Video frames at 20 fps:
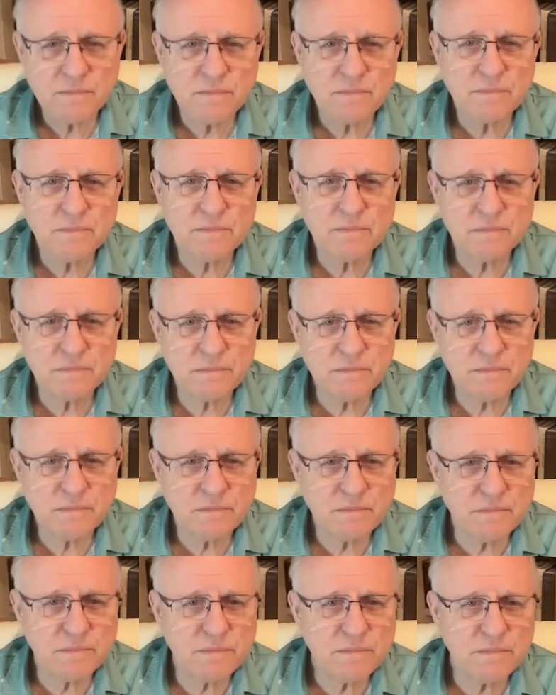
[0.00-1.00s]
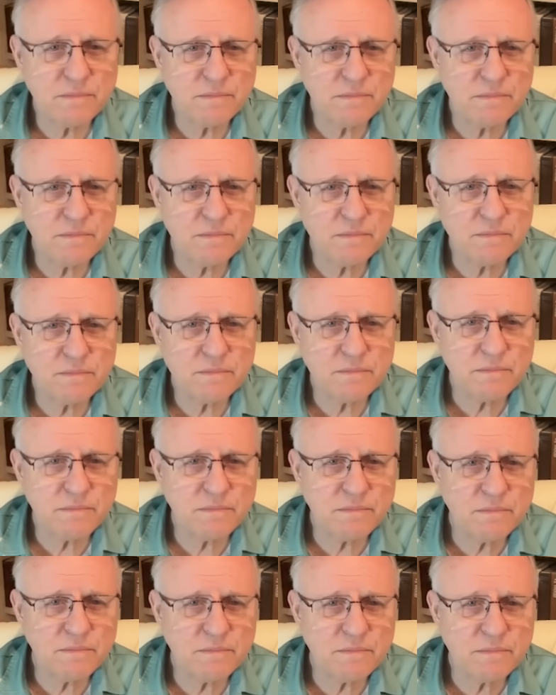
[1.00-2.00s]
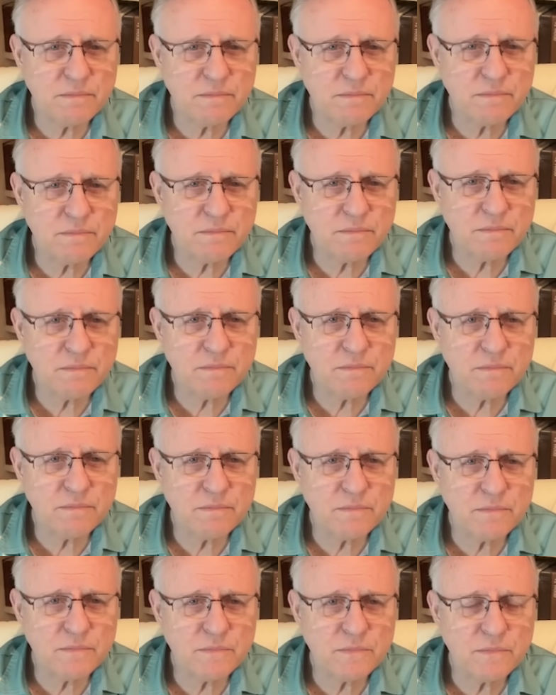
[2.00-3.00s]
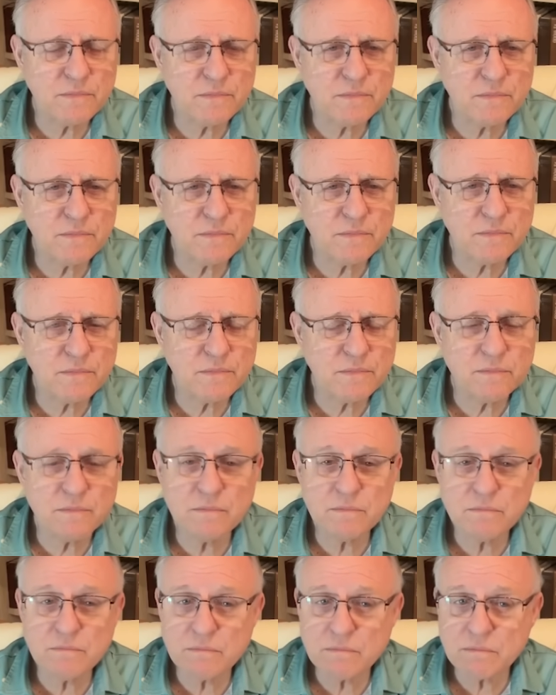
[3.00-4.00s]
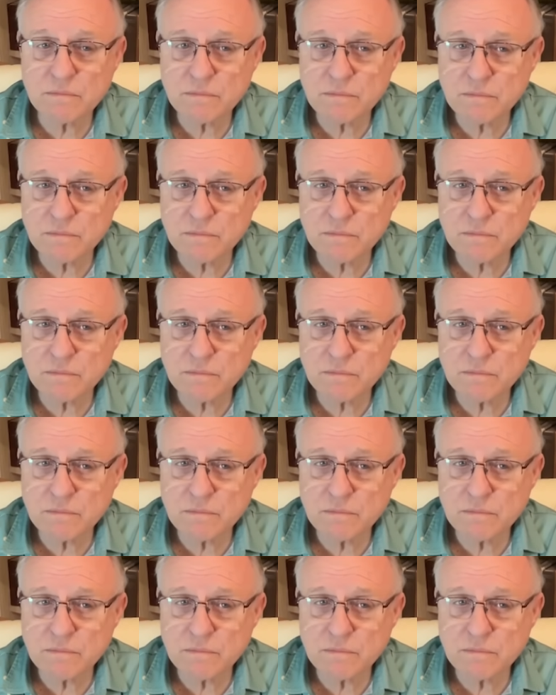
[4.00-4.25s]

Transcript: (not speaking)